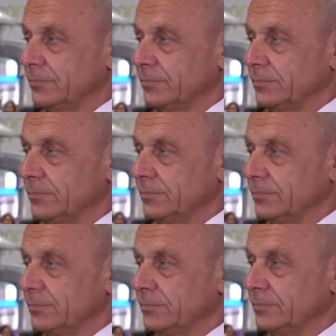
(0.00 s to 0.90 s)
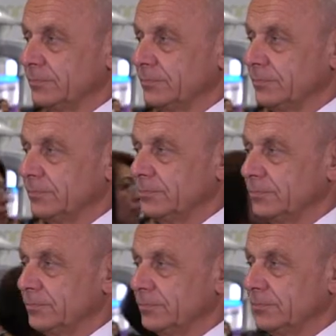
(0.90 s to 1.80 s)

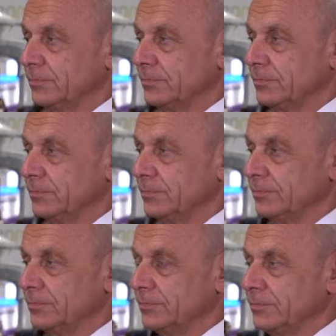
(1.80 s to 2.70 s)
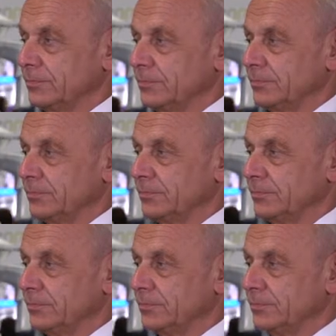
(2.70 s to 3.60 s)

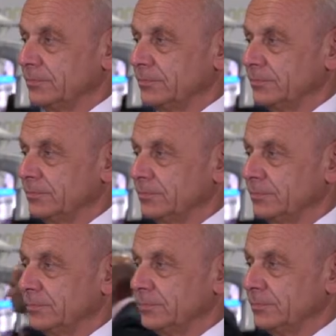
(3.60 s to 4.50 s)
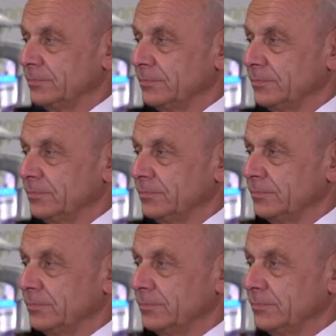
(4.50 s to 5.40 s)

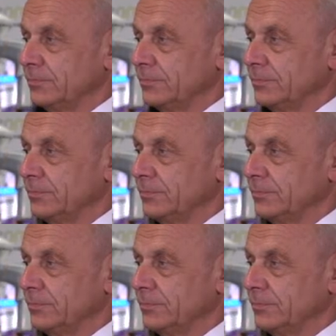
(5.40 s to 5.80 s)
(not speaking)